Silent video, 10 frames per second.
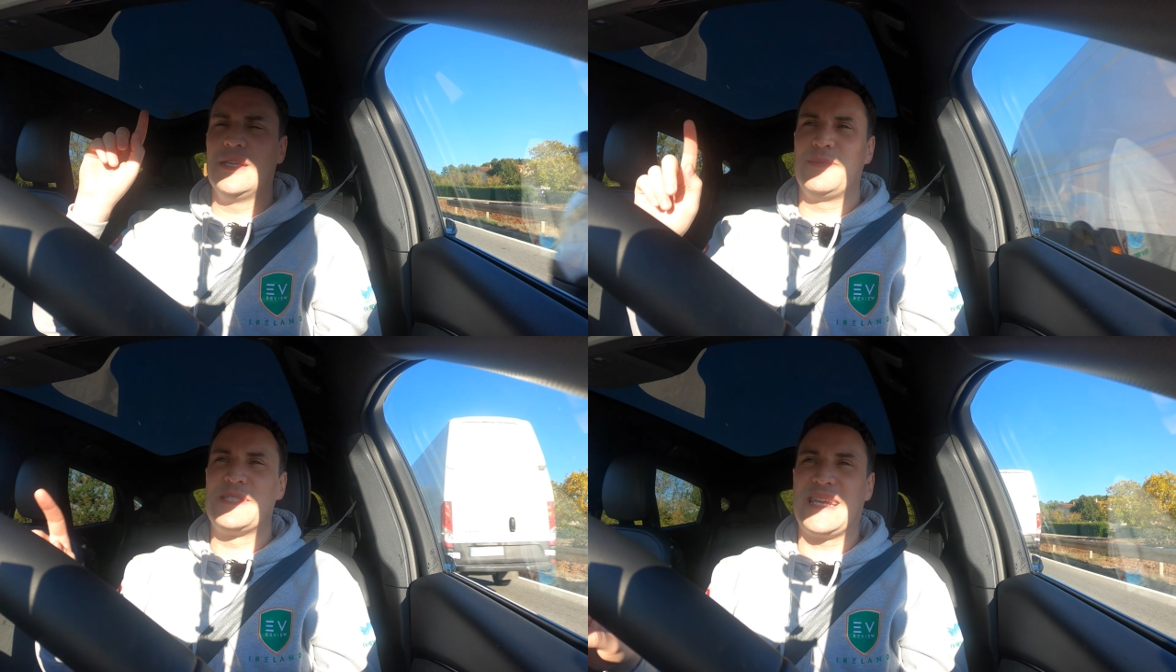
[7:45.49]

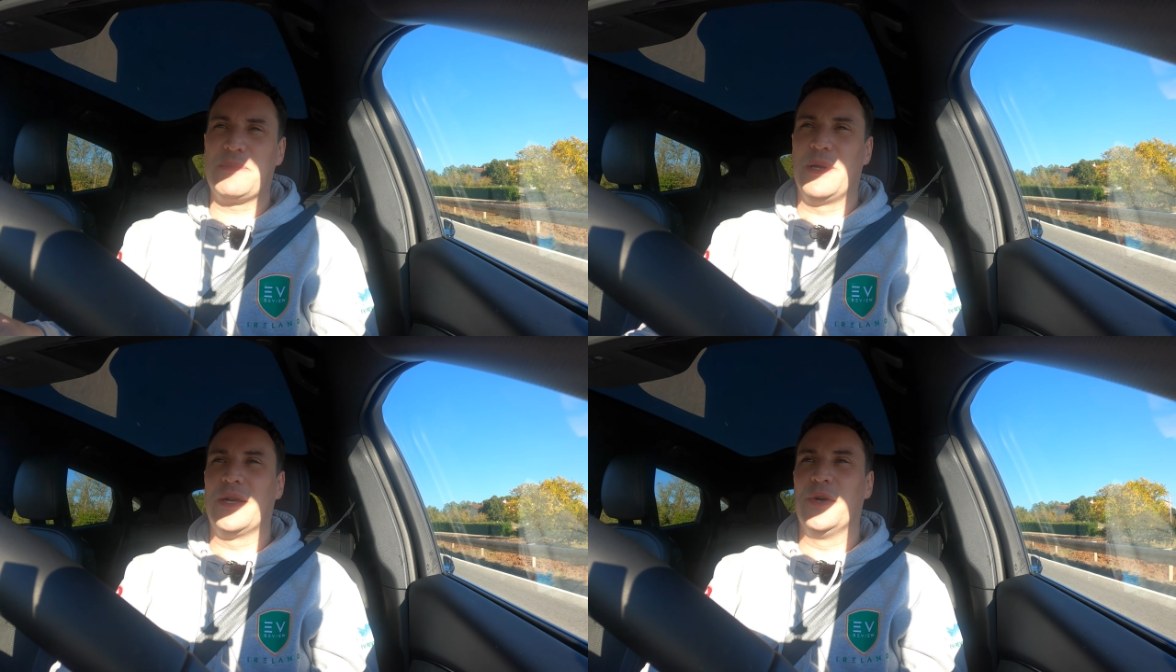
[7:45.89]
stick
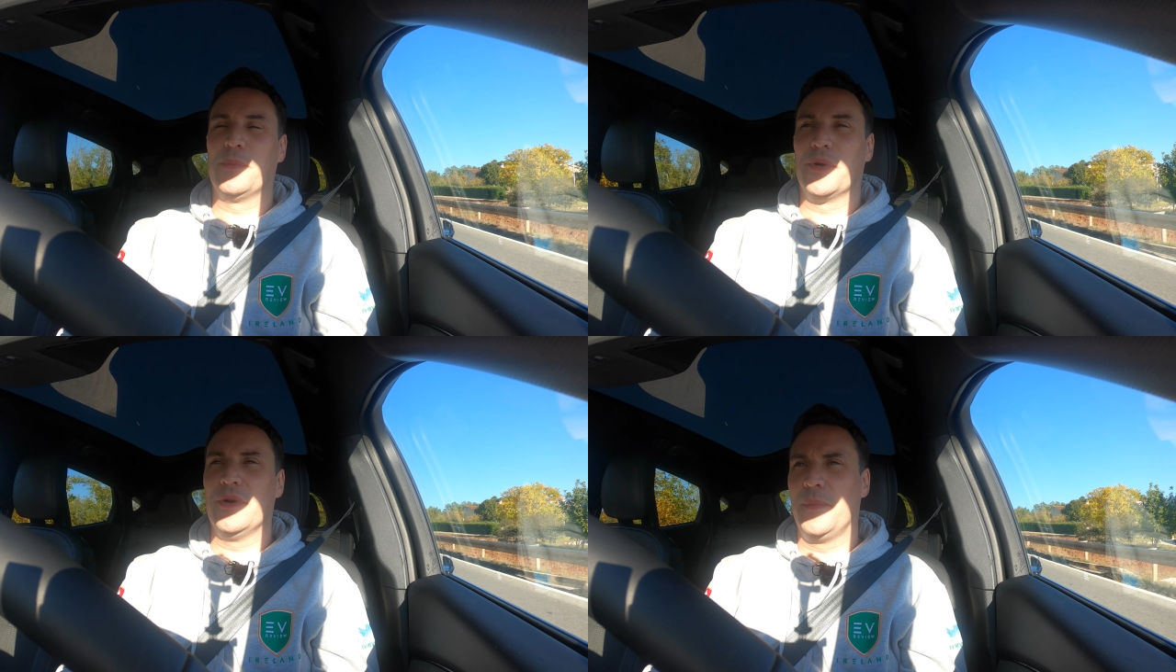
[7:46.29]
my
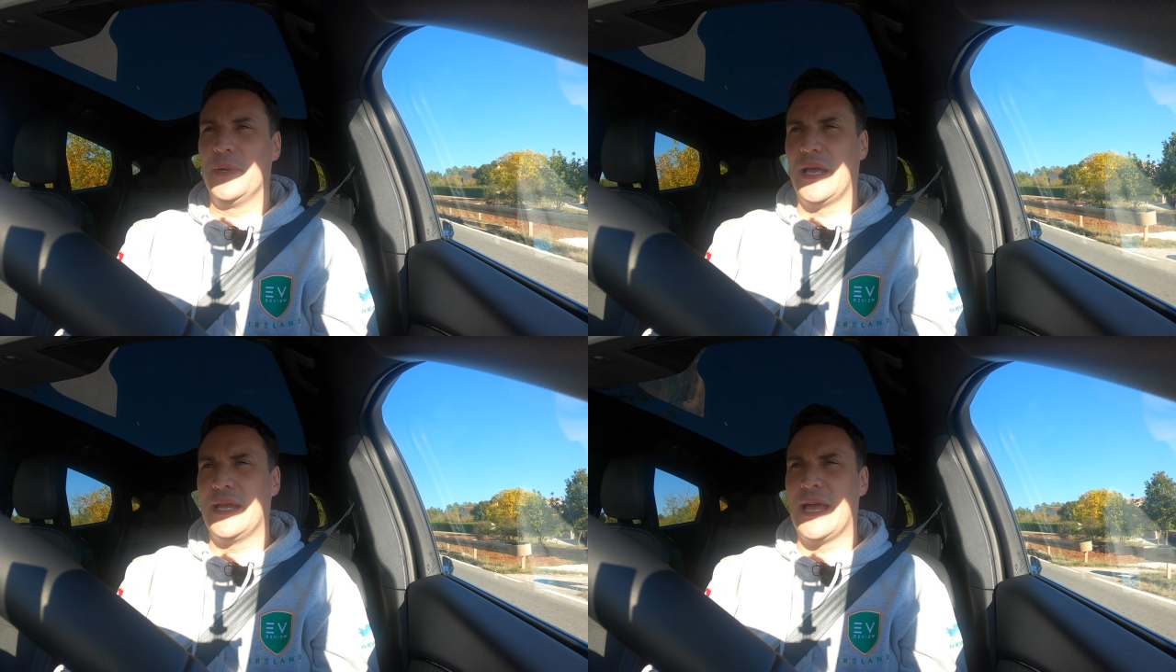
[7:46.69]
GoPro up
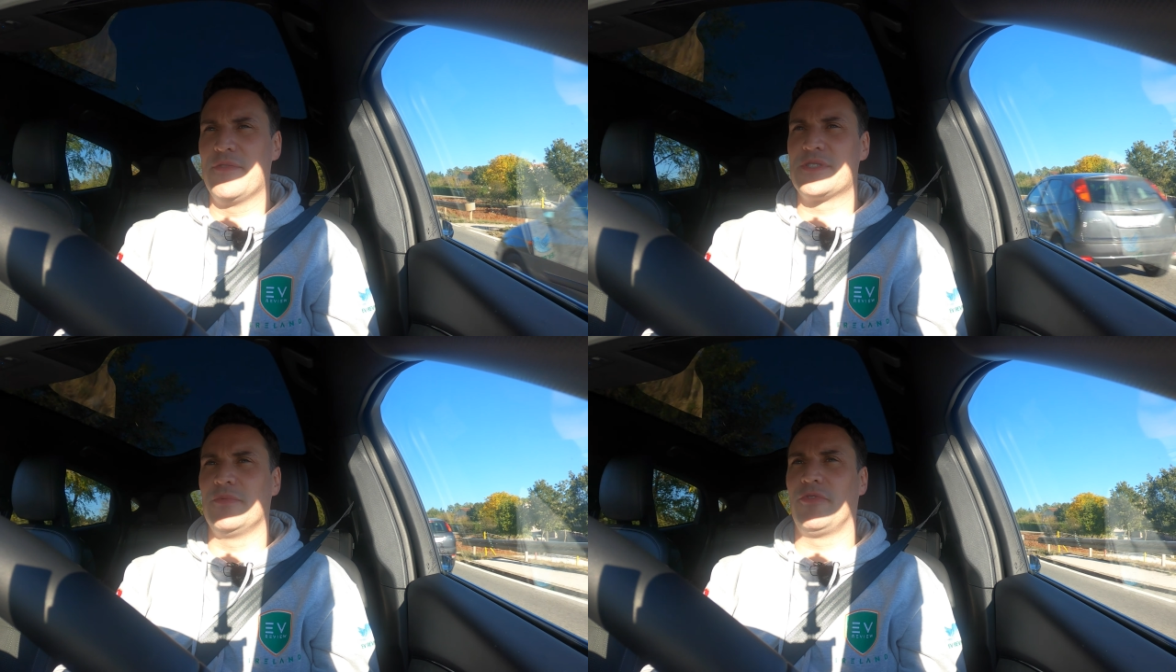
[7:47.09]
and
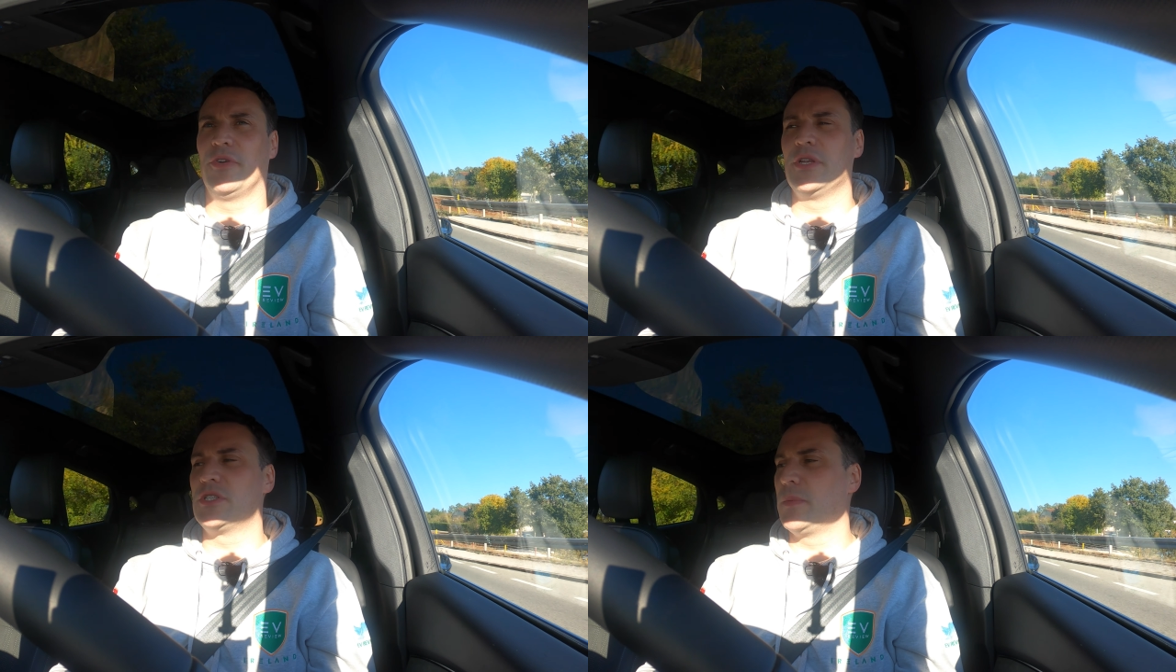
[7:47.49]
have some
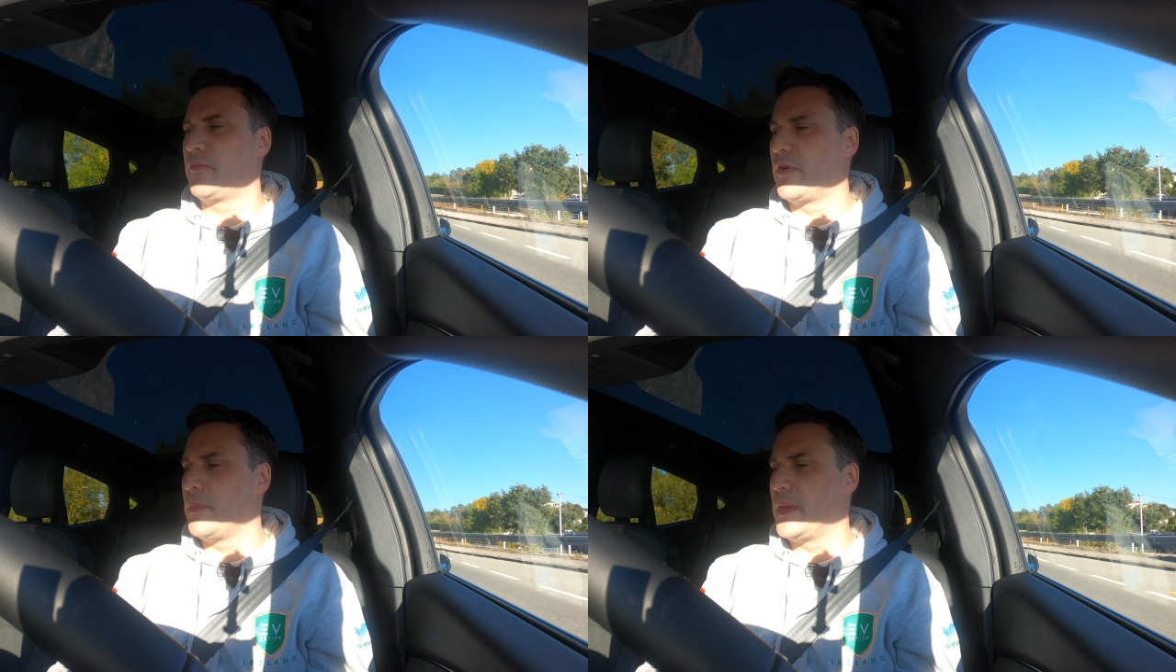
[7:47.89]
footage up
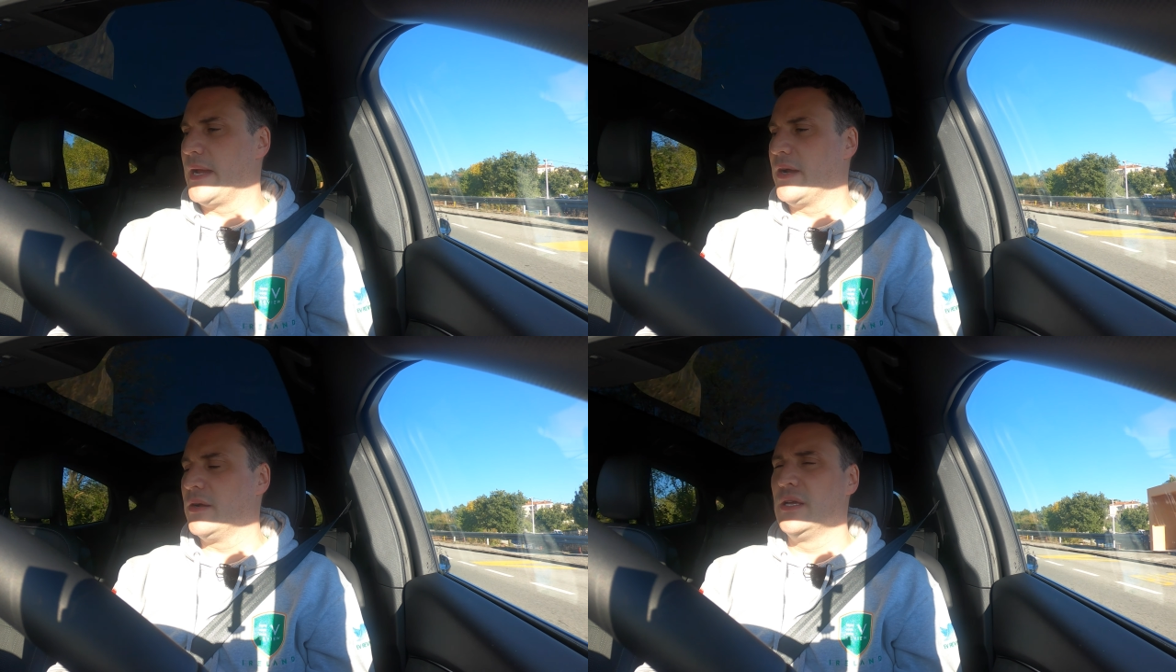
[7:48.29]
from
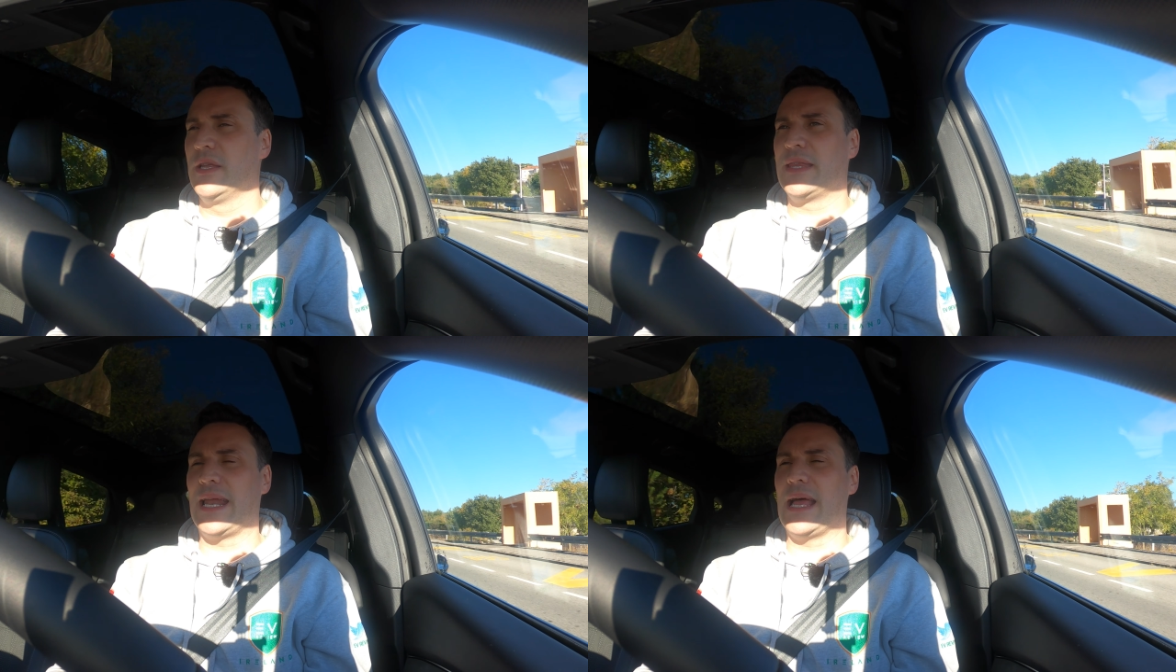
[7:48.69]
there,
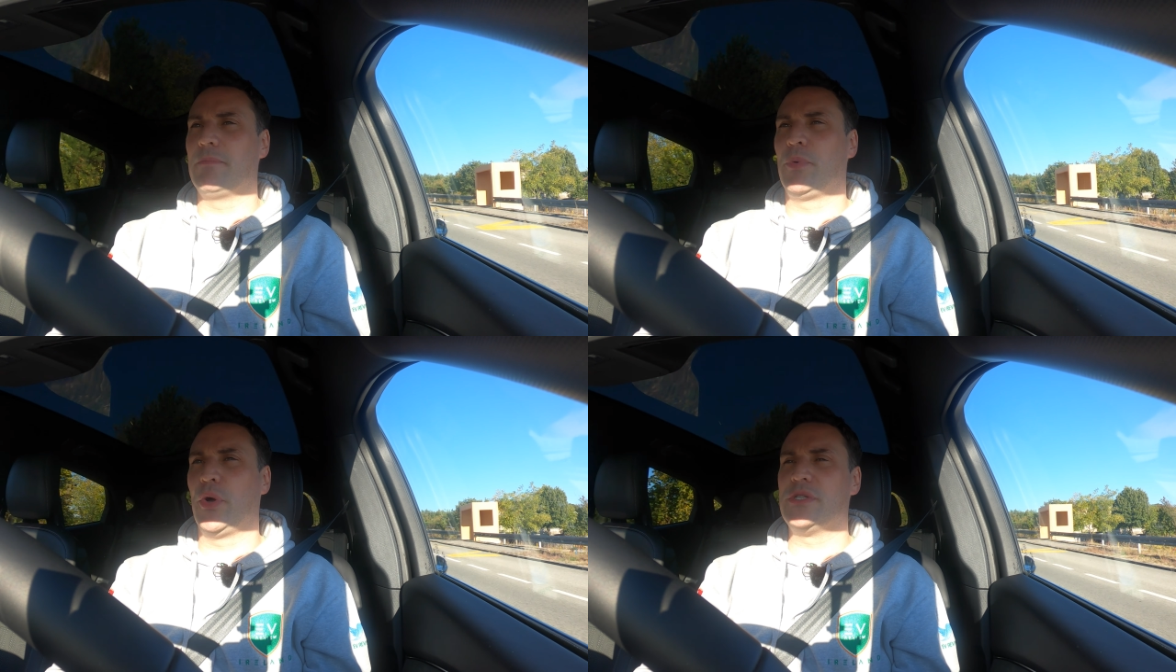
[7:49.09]
that
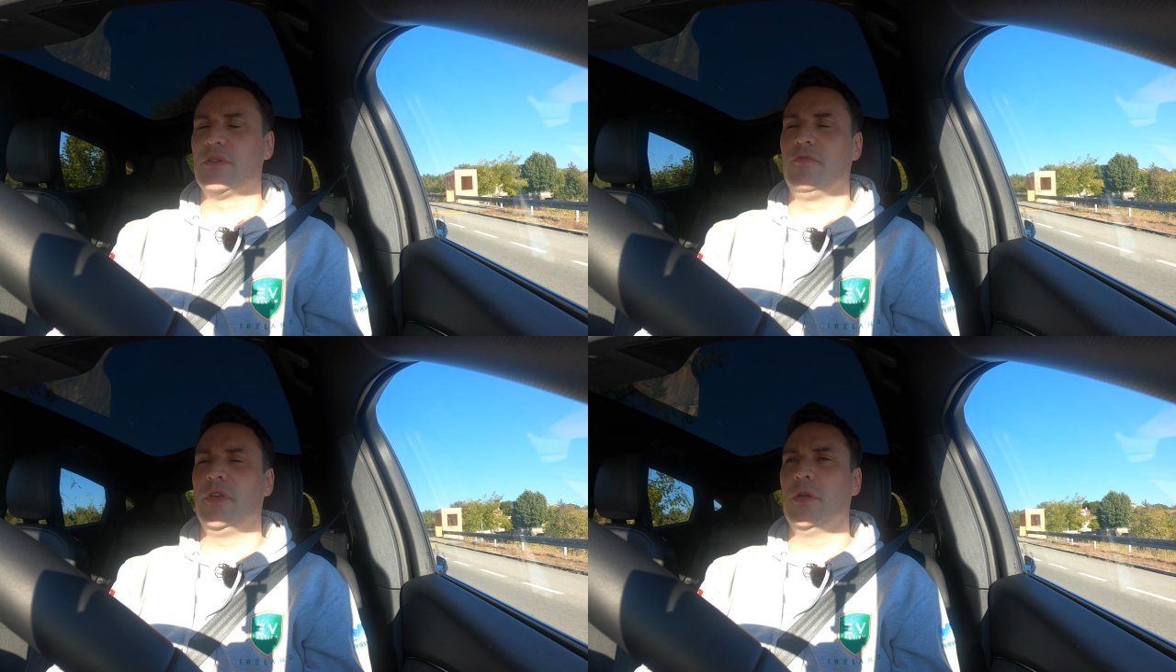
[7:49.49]
point
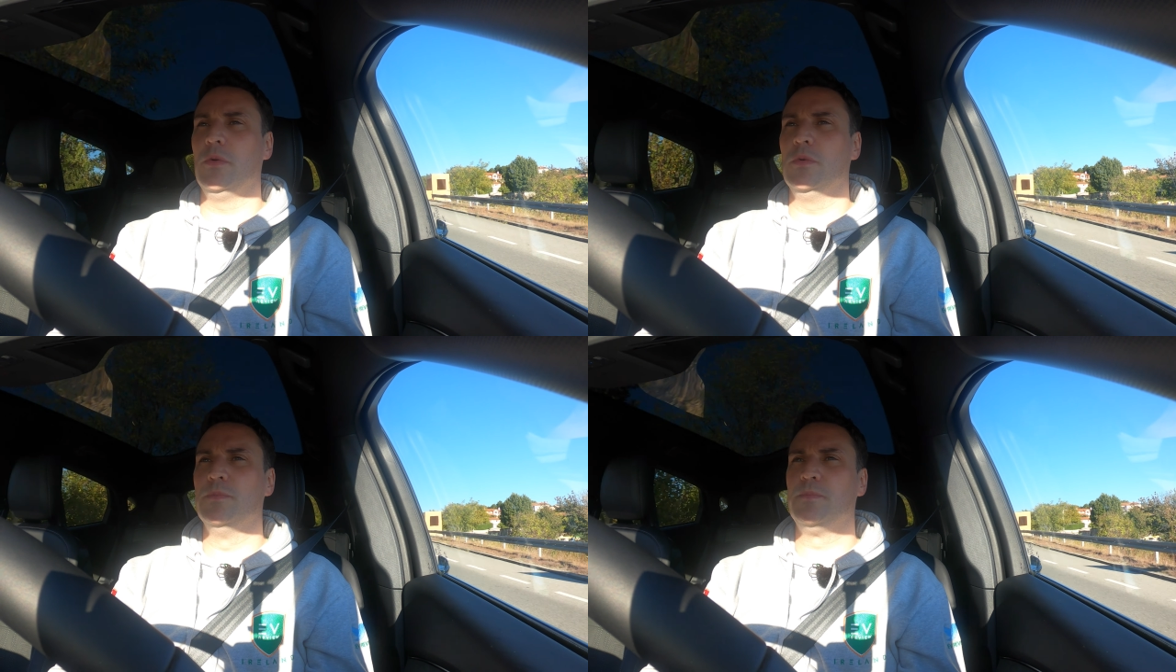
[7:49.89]
of view.